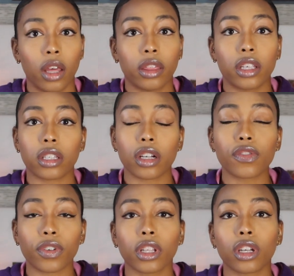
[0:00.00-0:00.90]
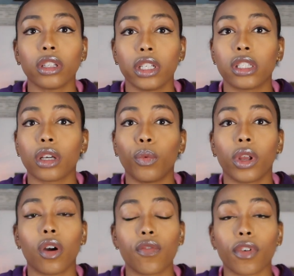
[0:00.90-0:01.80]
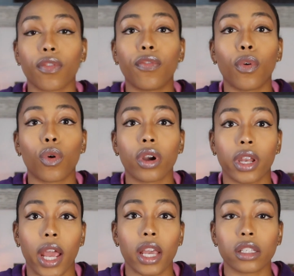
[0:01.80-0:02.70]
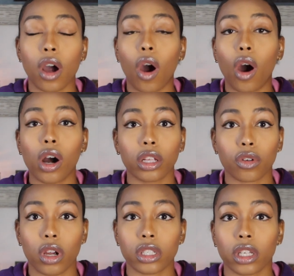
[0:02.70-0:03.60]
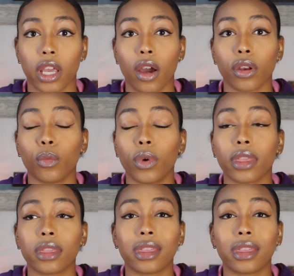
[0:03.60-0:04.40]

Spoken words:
The search for little Lisa went on for 4 days all across the county with